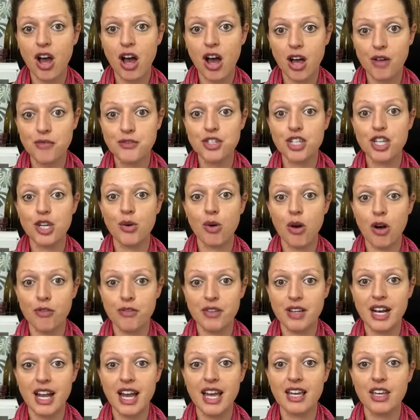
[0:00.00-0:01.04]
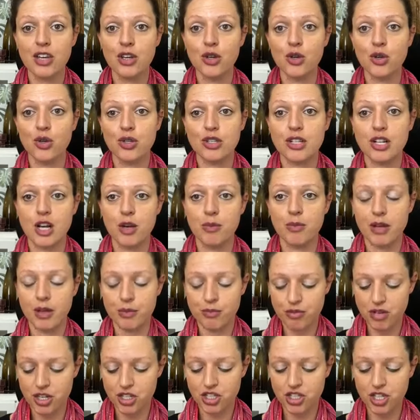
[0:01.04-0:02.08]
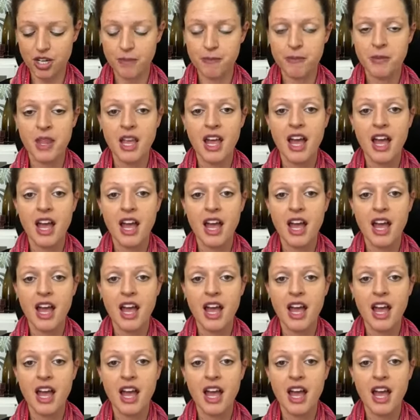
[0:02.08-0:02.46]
after you ovulate can cause low blood pressure.